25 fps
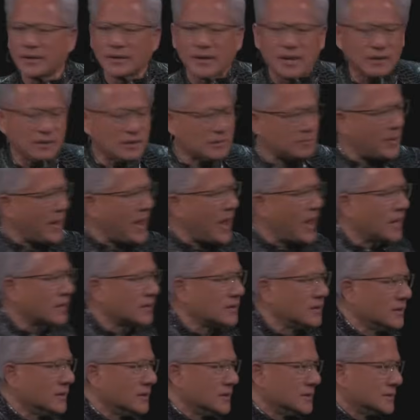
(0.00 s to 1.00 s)
and I look
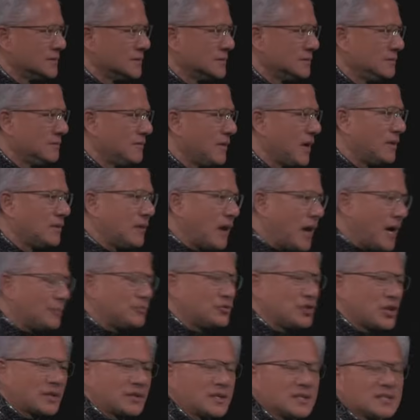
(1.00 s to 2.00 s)
back, that
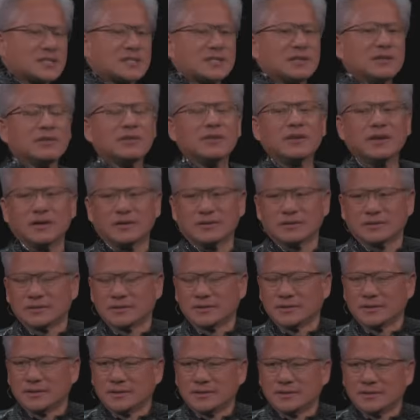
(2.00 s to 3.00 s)
object is still there.
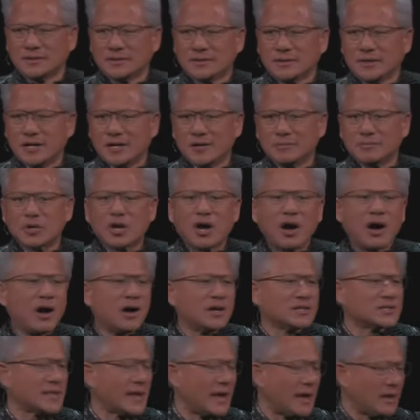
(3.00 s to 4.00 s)

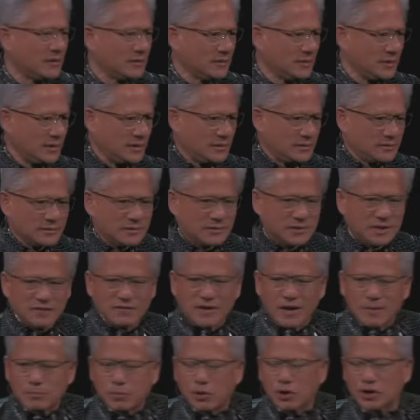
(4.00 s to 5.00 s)
Causality. If
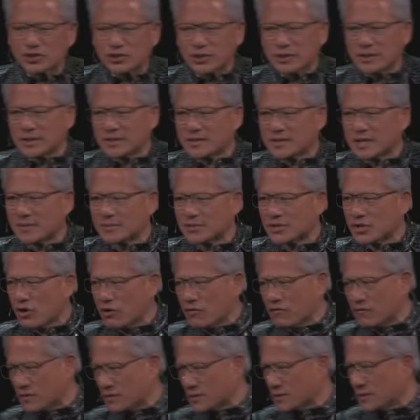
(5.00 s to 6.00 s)
I push it, it tips
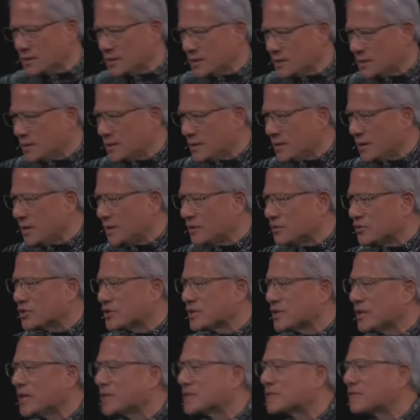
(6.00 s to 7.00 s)
over. It
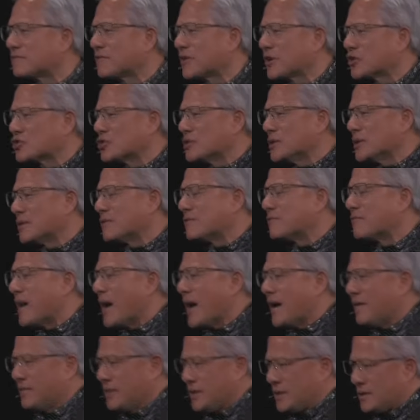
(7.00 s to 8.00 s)
understands friction and
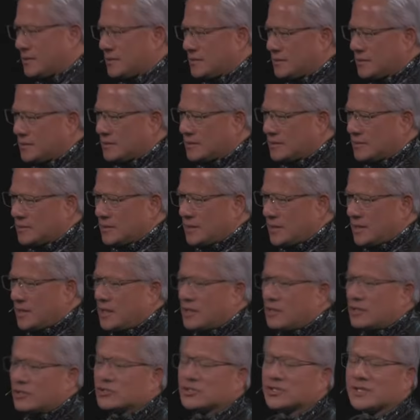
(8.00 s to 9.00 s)
gravity. It
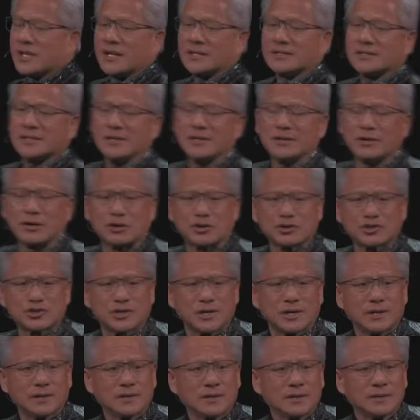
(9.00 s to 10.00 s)
understands
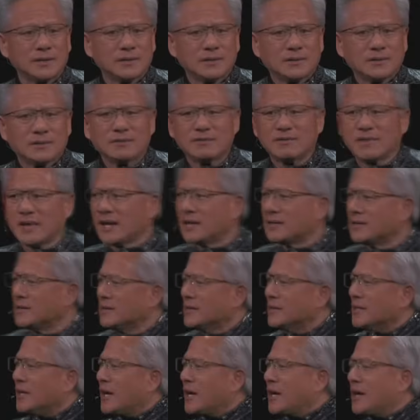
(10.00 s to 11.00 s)
inertia.
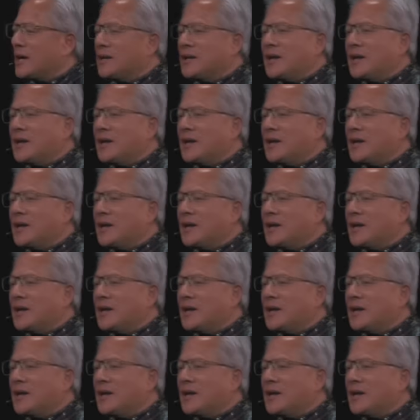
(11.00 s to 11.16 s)
That a